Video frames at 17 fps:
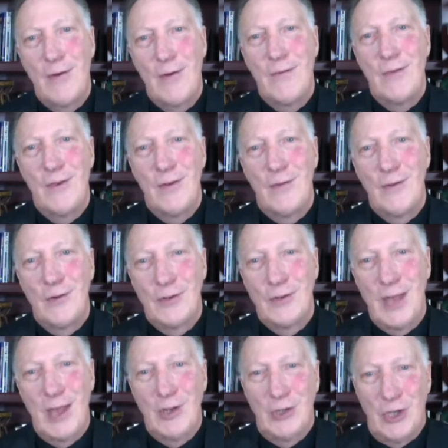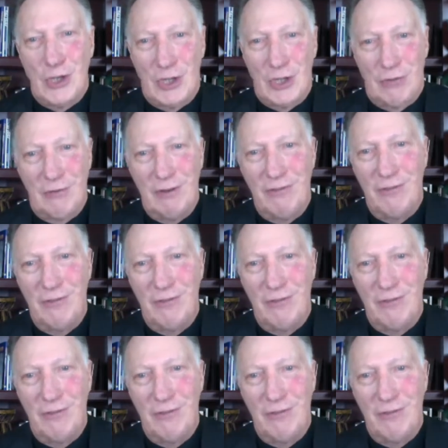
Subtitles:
of the universe has these 3